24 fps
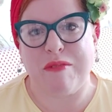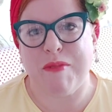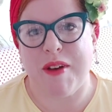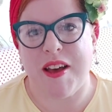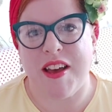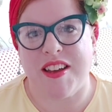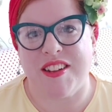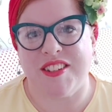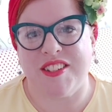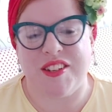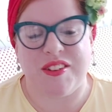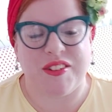
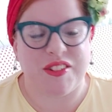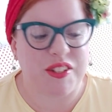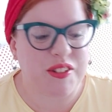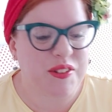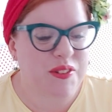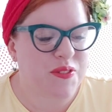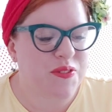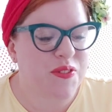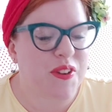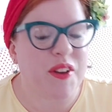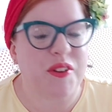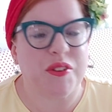much. It just
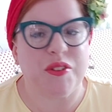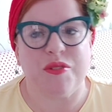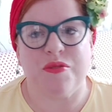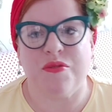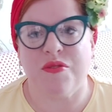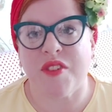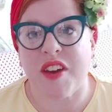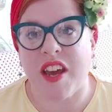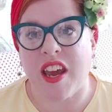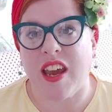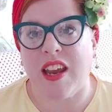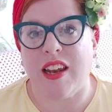feels
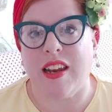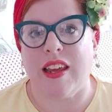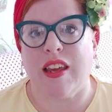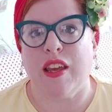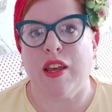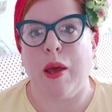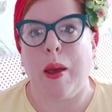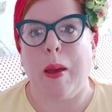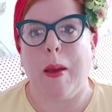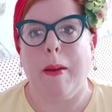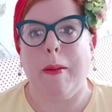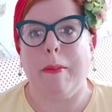
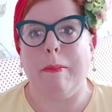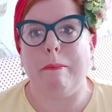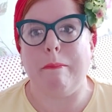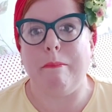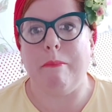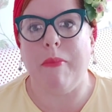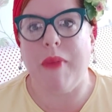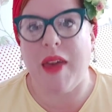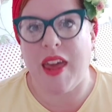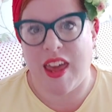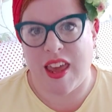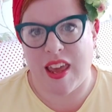really
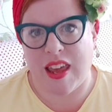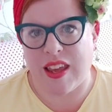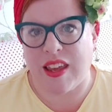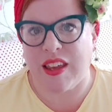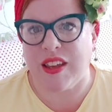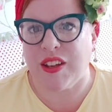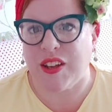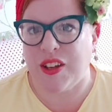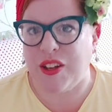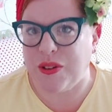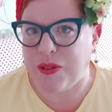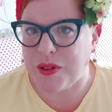me,
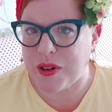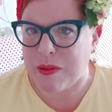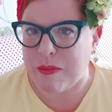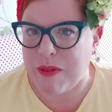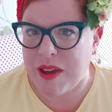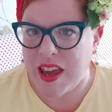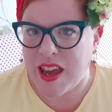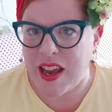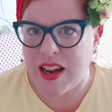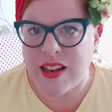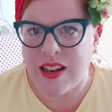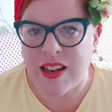you know what I
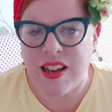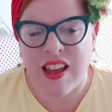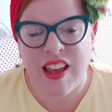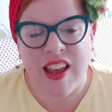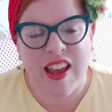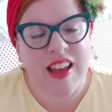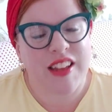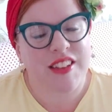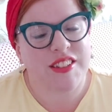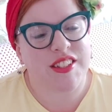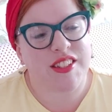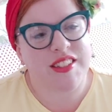mean?
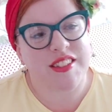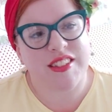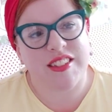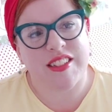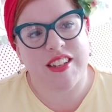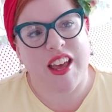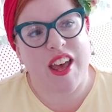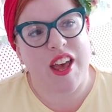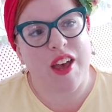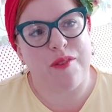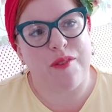Just